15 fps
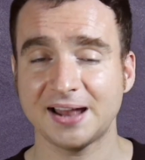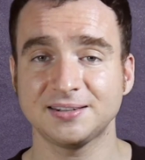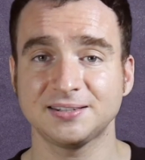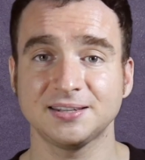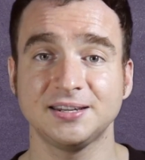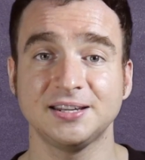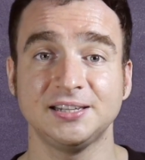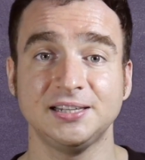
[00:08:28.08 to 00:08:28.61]

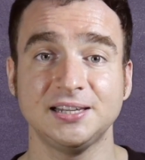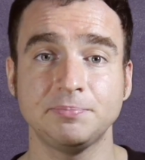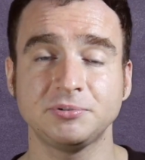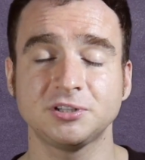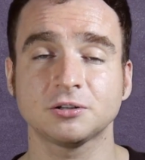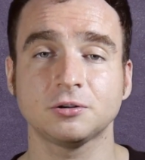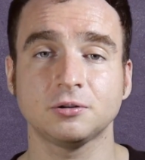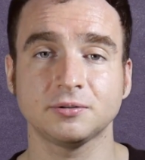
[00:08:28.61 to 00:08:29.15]
That's an
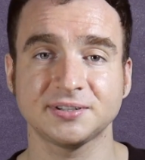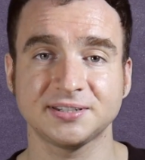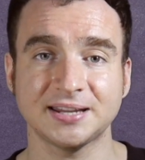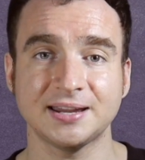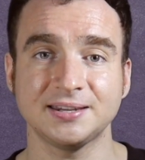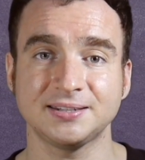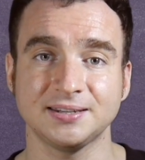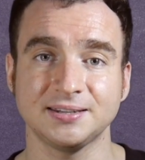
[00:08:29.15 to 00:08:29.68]
elliptical
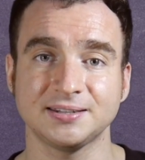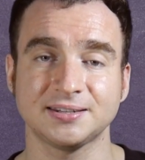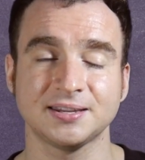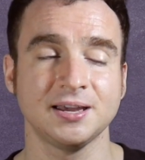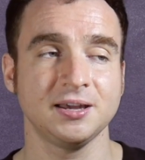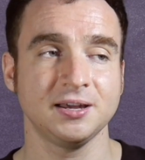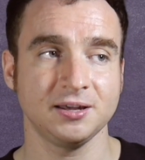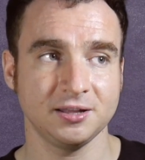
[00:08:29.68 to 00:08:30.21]

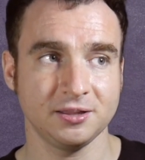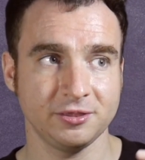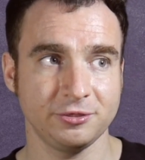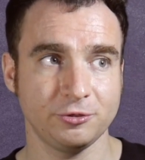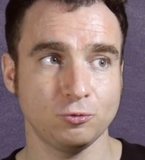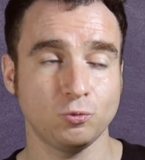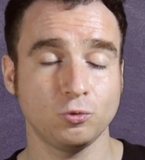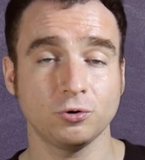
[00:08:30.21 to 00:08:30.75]
sentence.
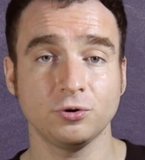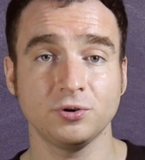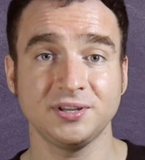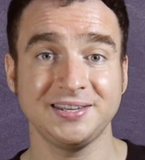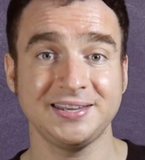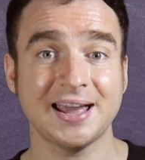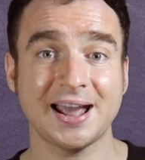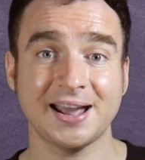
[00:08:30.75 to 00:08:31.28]
The
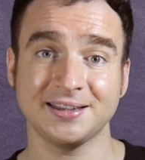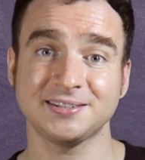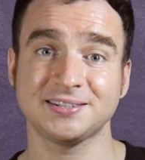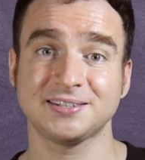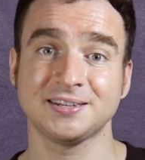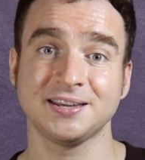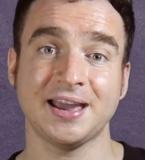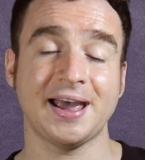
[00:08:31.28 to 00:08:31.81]
word
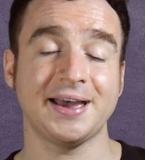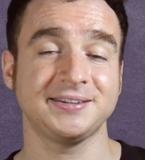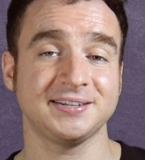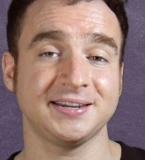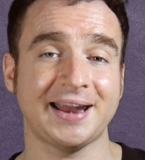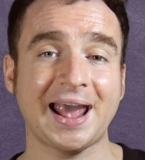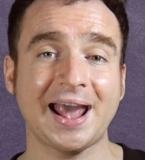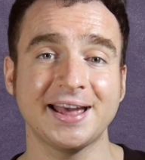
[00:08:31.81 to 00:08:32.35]
yes
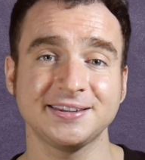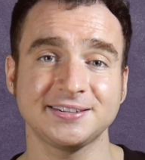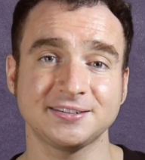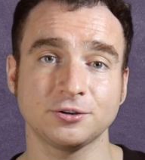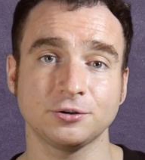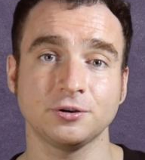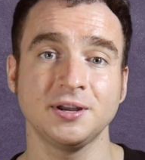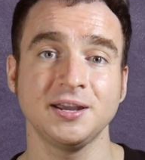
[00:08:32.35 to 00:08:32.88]
as an
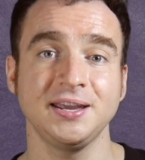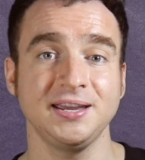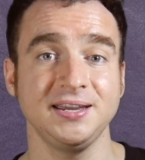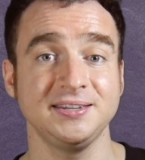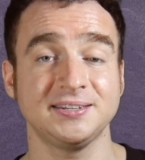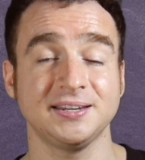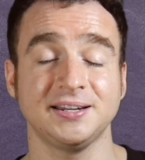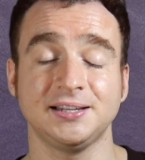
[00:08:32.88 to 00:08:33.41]
answer
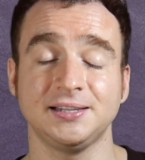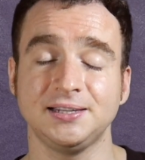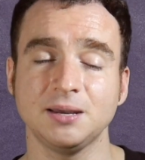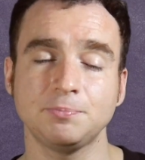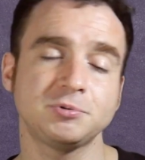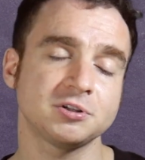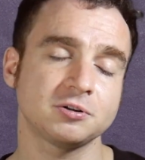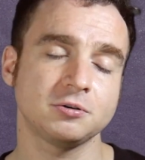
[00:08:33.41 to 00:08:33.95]
is an
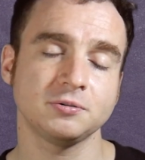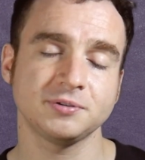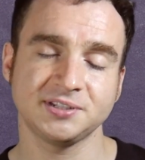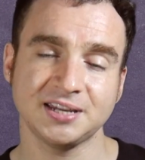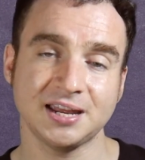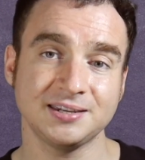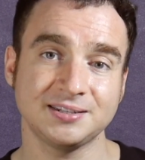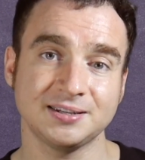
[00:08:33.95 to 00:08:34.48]
elliptical
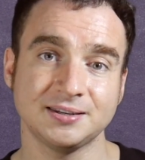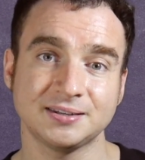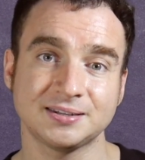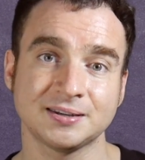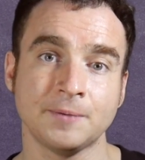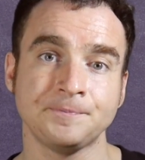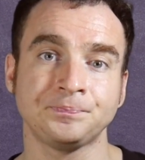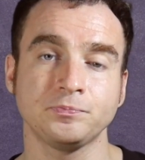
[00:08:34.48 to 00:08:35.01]

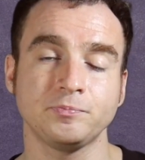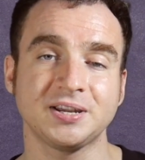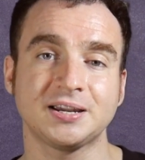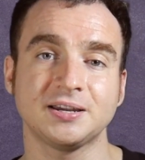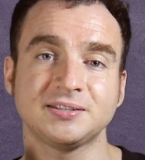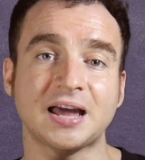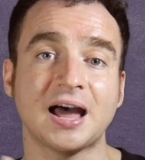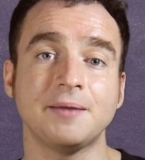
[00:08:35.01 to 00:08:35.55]
sentence
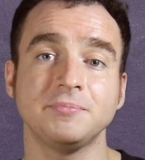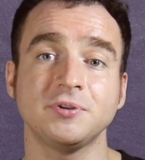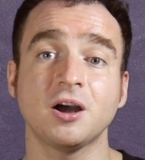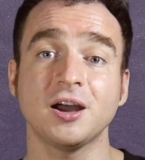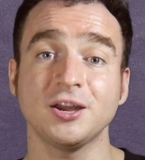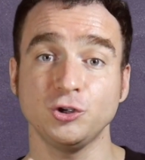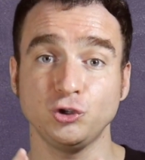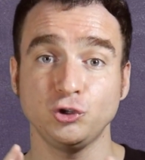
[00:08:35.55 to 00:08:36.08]
because
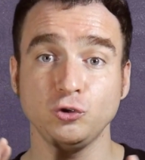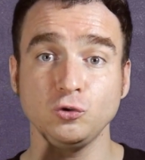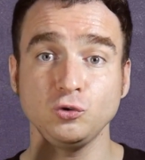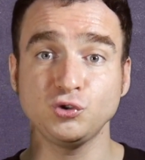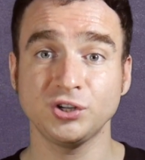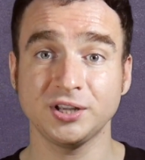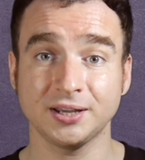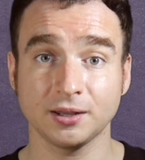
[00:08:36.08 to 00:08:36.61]
I'm not
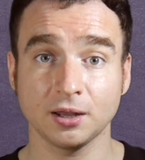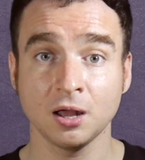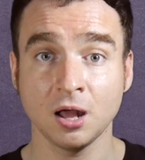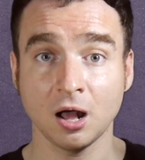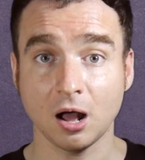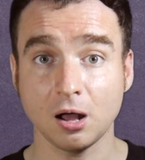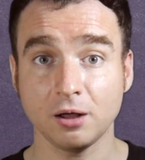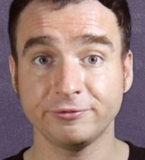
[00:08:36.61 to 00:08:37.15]

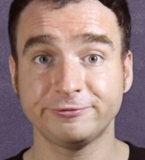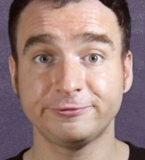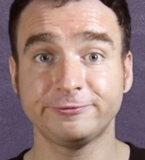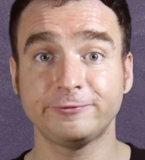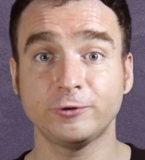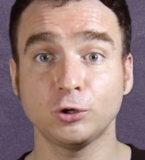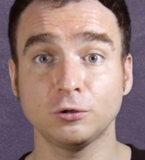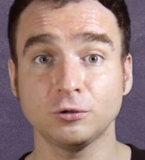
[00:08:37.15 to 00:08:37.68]
using a
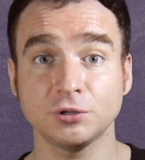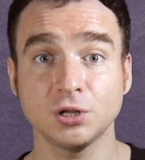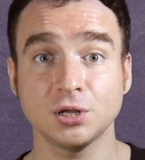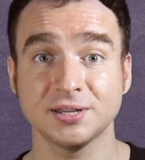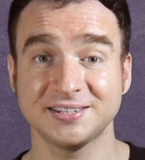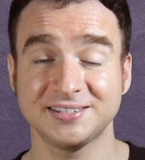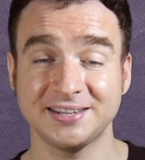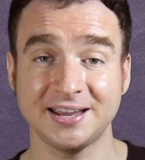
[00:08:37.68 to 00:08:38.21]

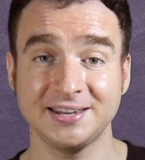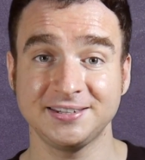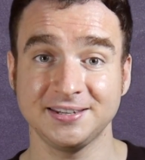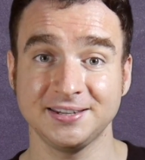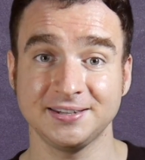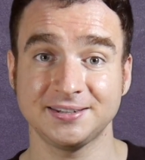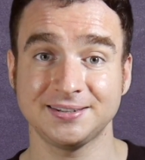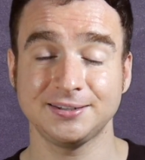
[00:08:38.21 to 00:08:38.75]
full
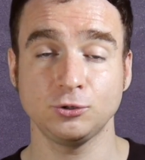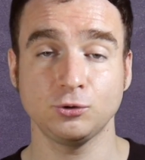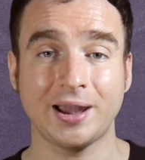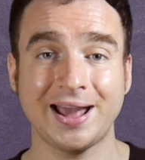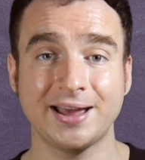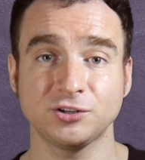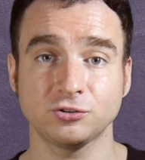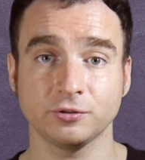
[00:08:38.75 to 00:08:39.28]
sentence
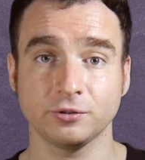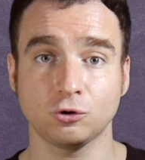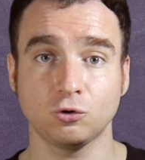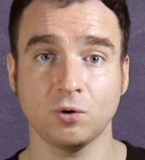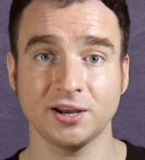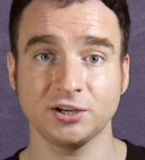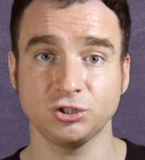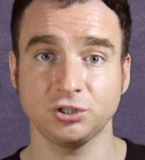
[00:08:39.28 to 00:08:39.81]
to answer the
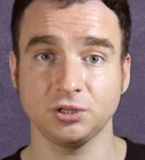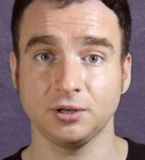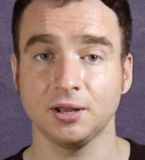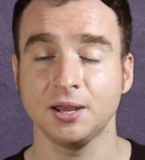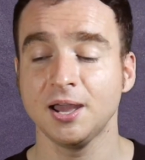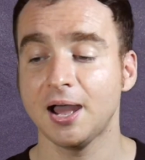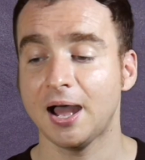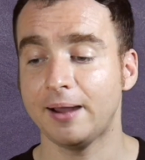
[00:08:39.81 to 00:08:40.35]

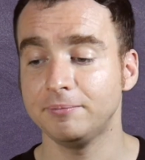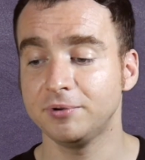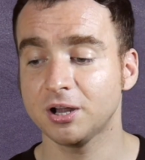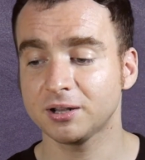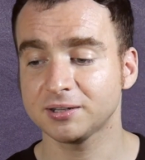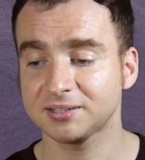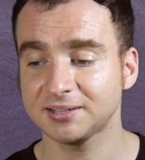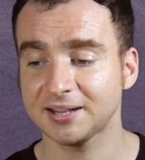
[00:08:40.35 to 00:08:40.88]
question.
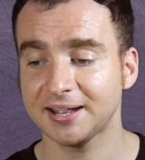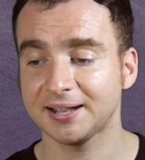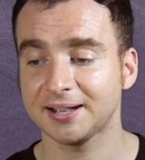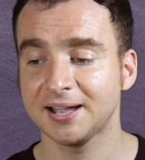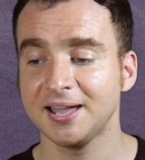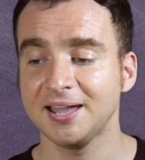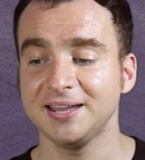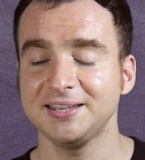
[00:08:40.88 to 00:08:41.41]
I'm not
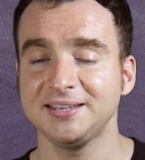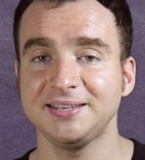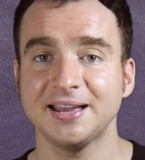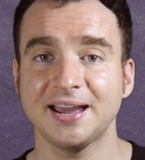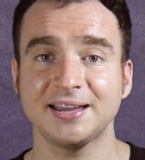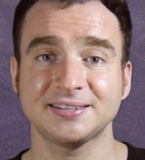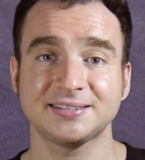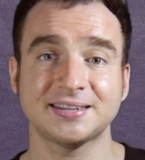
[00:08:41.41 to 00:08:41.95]
saying,
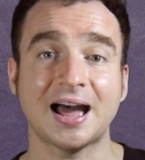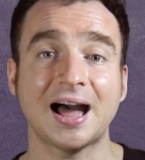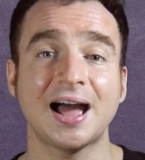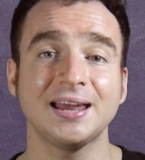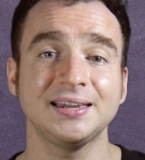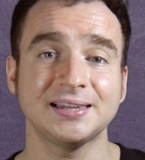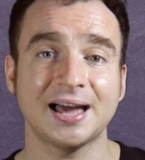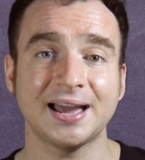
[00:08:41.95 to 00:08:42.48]
yes,
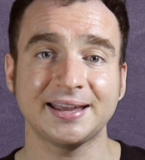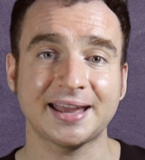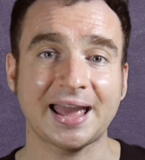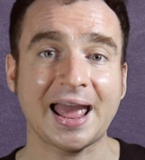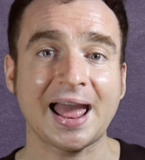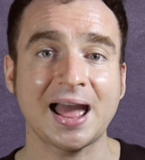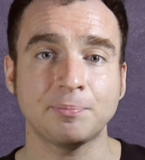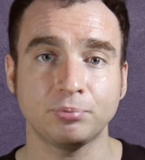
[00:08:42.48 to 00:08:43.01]
I
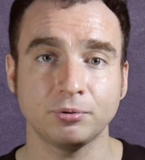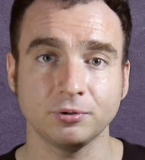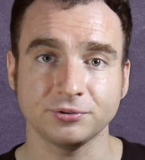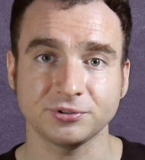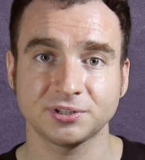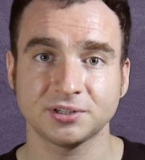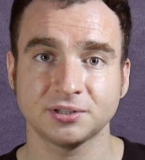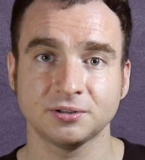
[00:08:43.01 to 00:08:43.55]
like
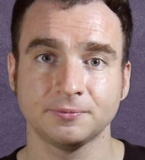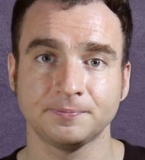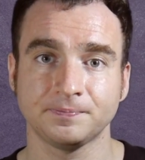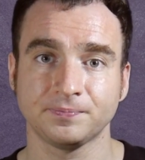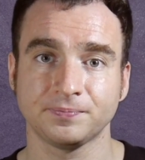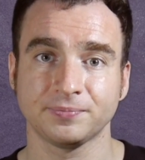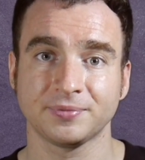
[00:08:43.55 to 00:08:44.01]
apples.